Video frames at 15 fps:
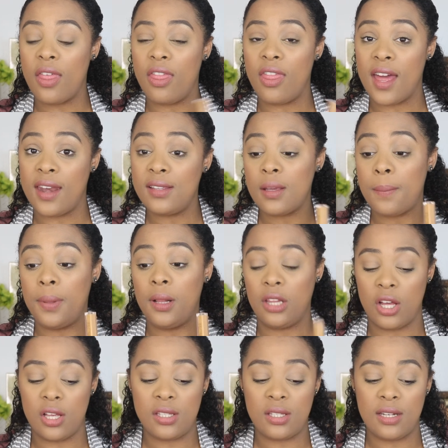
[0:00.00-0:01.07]
that is a
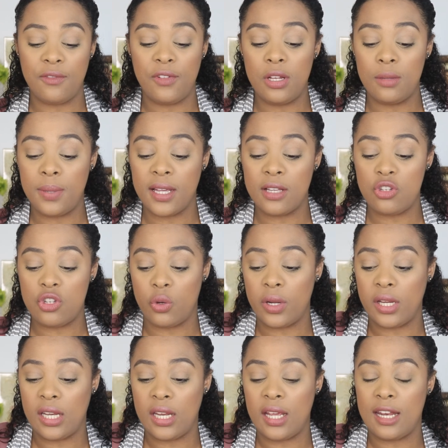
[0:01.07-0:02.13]
plus and I've really been
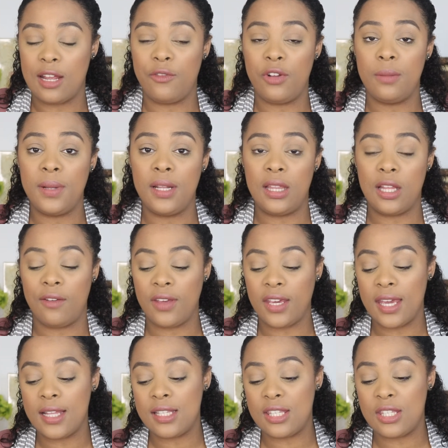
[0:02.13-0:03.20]
enjoying it and I've really been
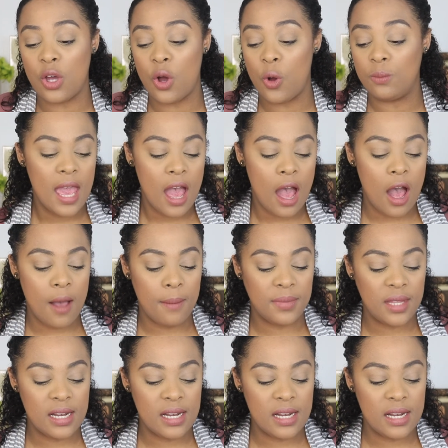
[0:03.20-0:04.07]
loving it so um,